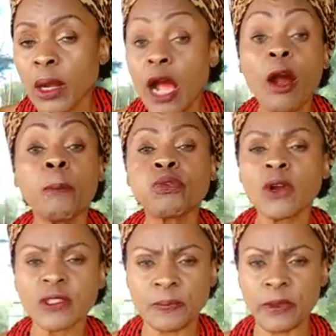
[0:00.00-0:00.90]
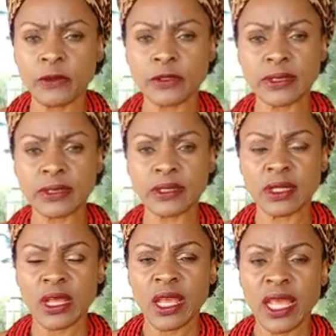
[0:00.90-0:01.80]
are prosperous,
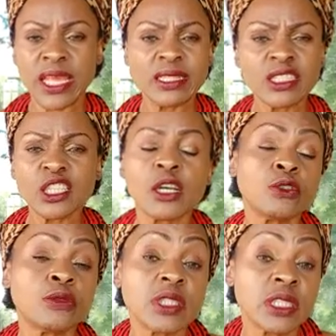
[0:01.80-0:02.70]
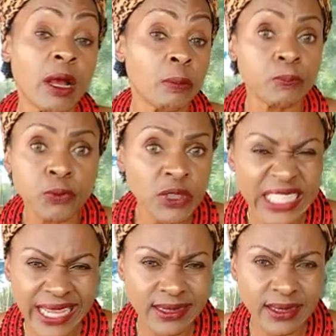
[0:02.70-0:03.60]
and these countries are
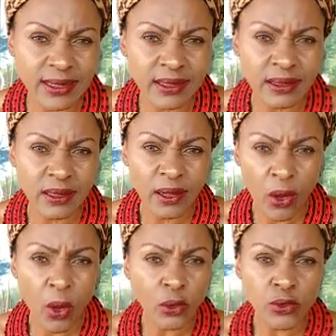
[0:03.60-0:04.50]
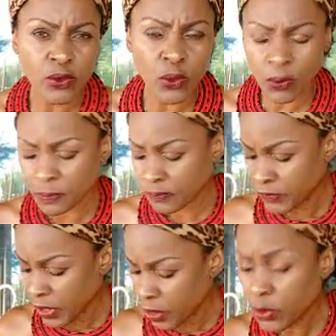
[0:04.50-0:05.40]
protected also.
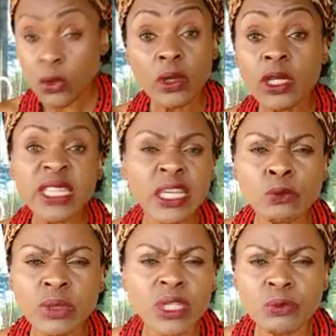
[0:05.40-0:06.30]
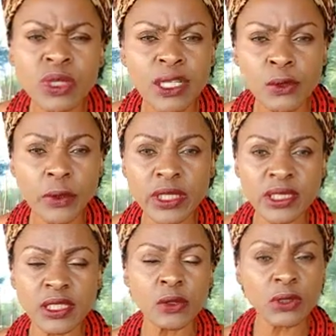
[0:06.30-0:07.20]
You know, nothing really, really
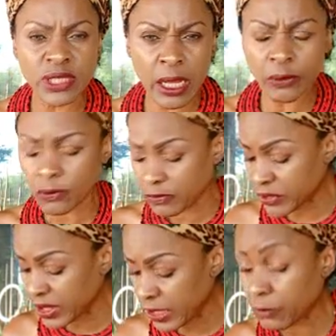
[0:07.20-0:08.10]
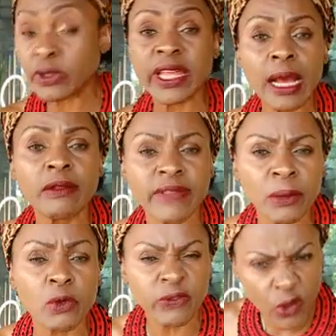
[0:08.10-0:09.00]
crazy go down over there without
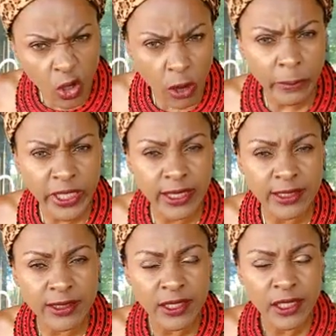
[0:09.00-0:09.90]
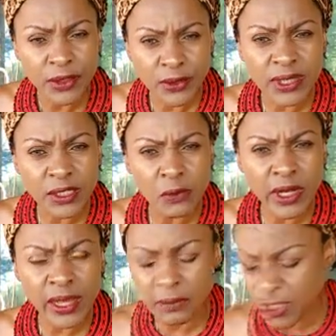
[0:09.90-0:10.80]
them overcoming it. You see
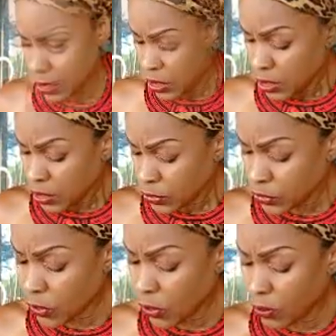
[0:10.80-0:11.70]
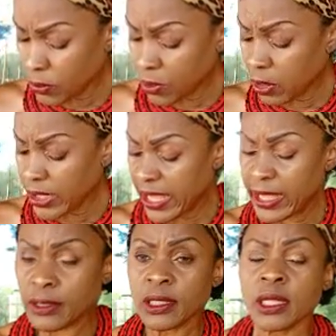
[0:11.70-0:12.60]
what I mean? So,
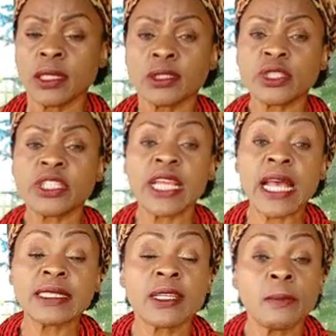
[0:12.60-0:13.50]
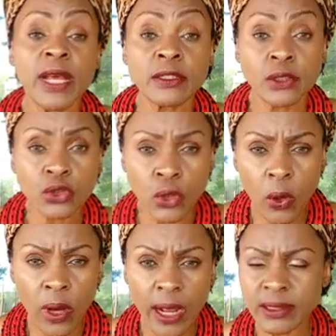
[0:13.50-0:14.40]
okay, she asked about the
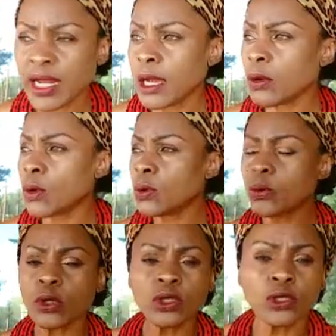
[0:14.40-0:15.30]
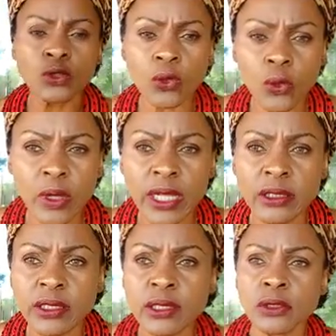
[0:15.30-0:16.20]
Torah now. Who wrote the
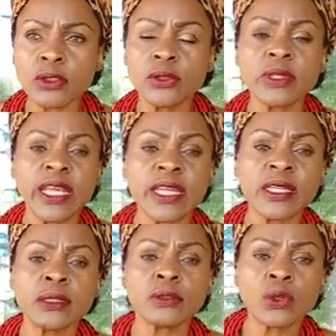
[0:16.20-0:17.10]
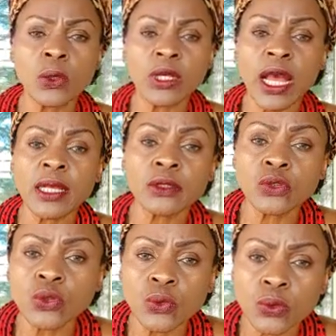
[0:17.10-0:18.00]
Torah, the today known as
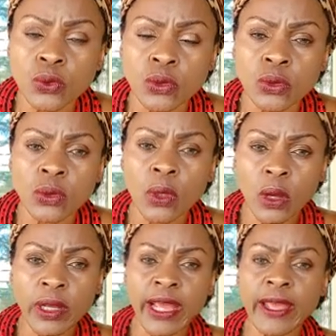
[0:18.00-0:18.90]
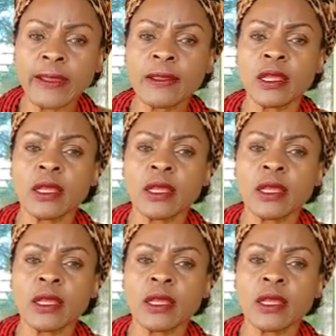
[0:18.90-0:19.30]
Jews, okay?